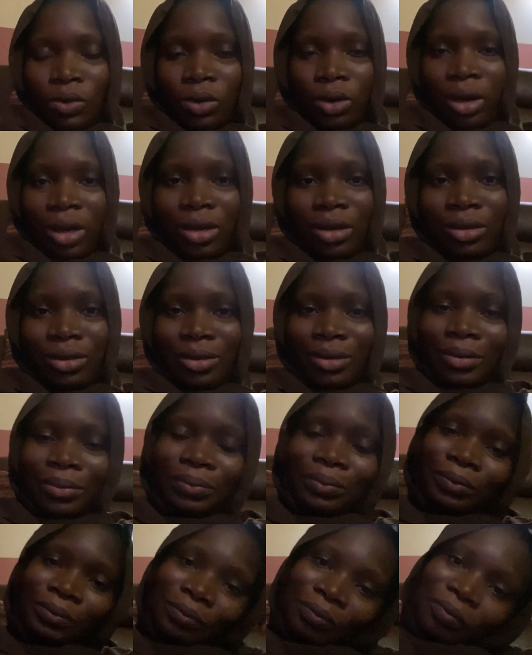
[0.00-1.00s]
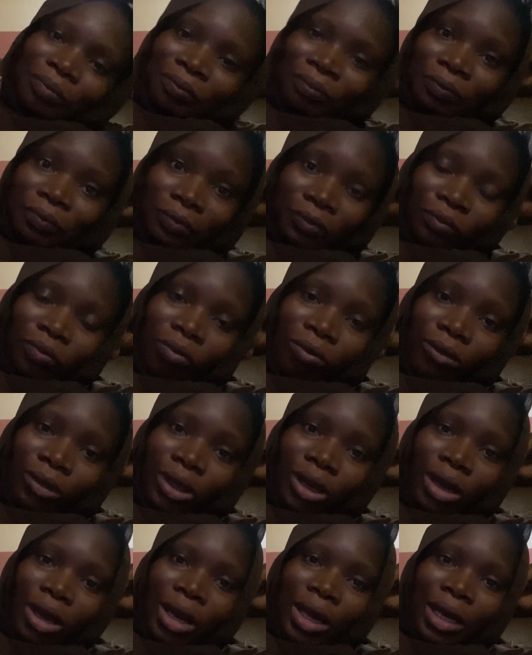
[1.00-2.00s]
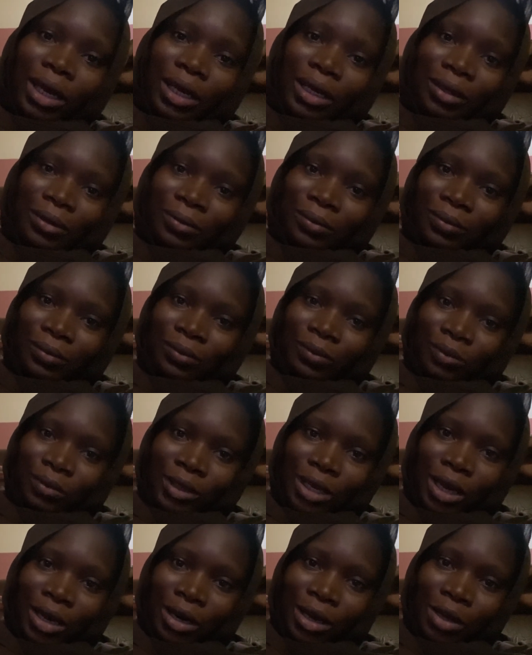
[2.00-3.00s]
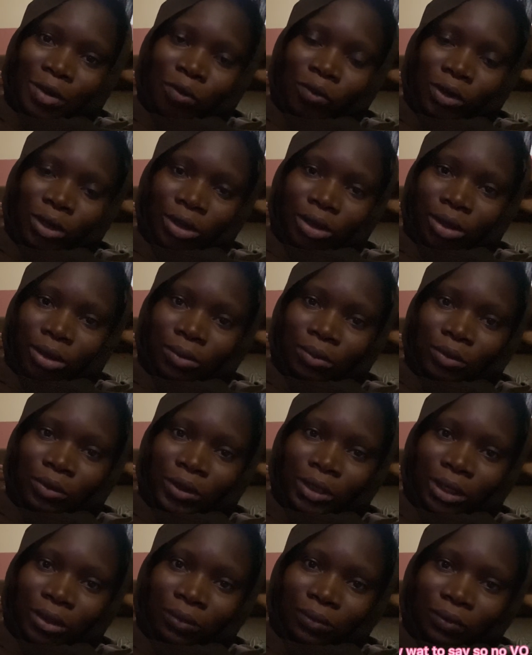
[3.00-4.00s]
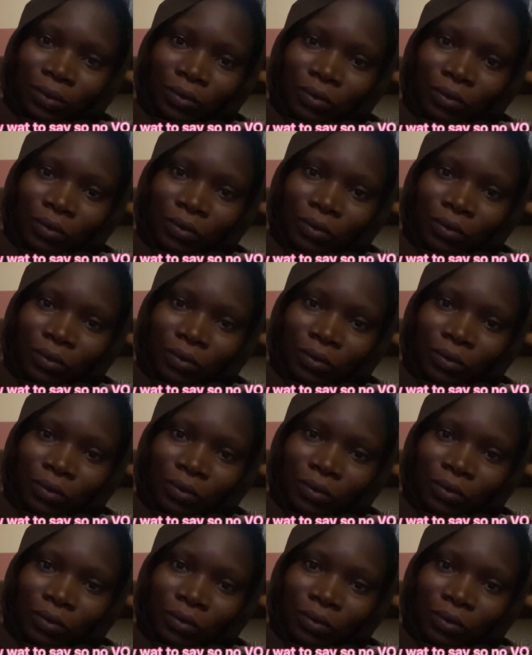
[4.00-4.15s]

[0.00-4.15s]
Guys, I arrived at Abuja.